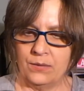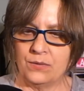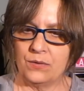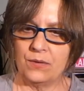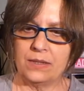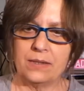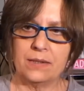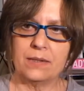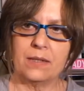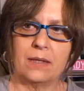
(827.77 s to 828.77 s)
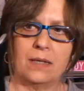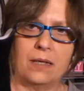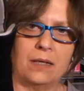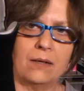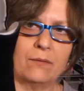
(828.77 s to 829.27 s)
So this is
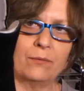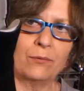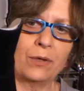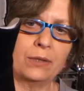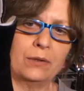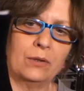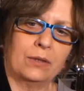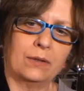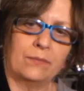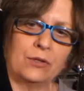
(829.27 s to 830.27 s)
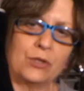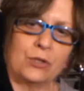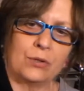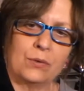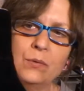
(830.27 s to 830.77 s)
the front look of the
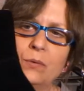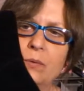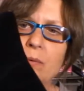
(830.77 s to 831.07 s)
shoe.